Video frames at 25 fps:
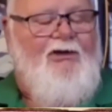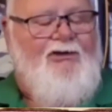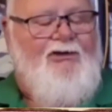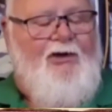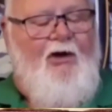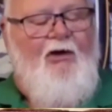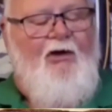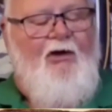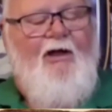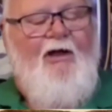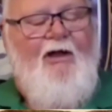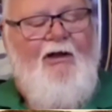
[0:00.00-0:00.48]

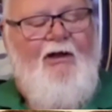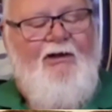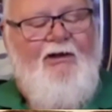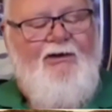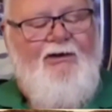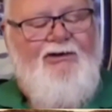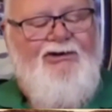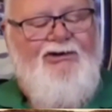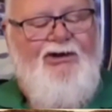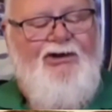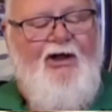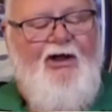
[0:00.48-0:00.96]
turning
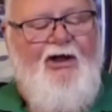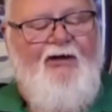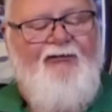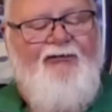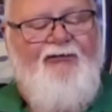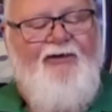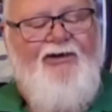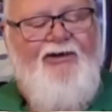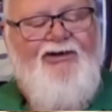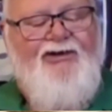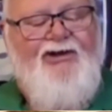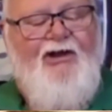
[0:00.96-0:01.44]
jug
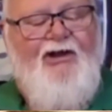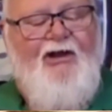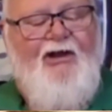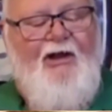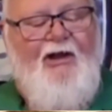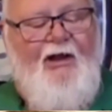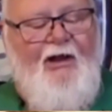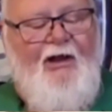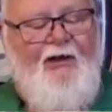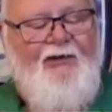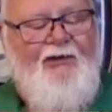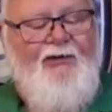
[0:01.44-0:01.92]
fishing
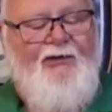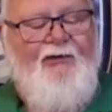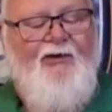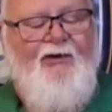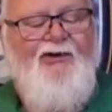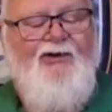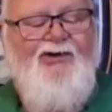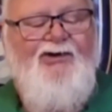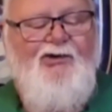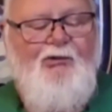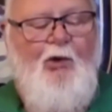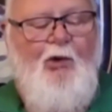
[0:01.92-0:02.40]
into
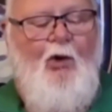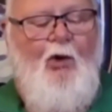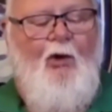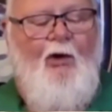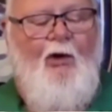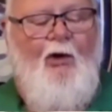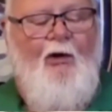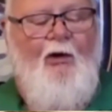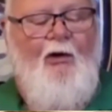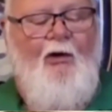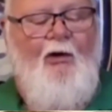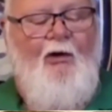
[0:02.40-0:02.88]
a
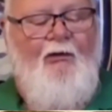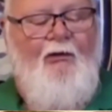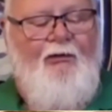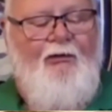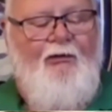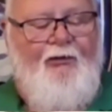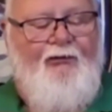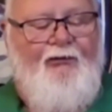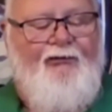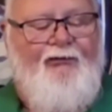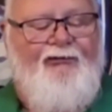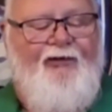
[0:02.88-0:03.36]
sport
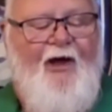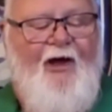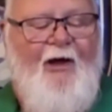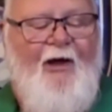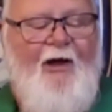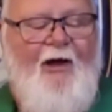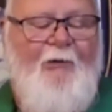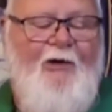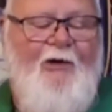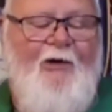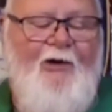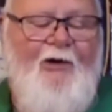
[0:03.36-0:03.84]
through
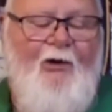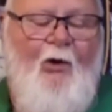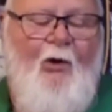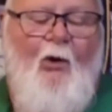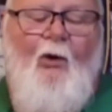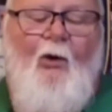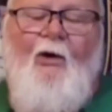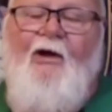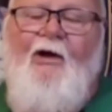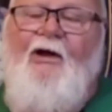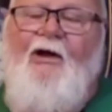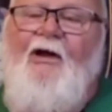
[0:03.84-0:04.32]

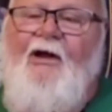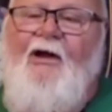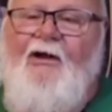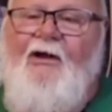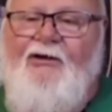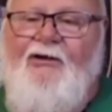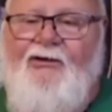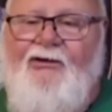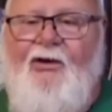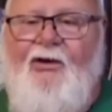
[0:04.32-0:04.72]
family-oriented